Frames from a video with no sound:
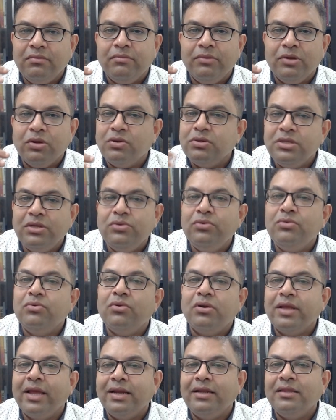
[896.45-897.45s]
because they do
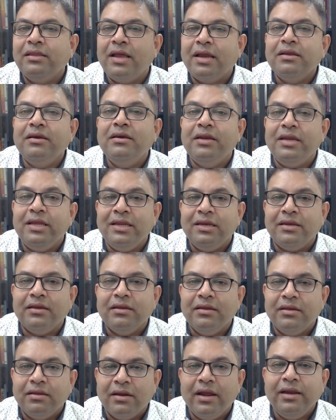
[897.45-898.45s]
not get that grain,
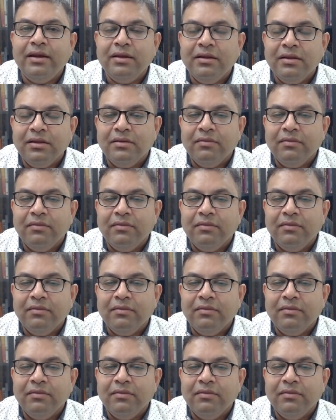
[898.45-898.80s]
right?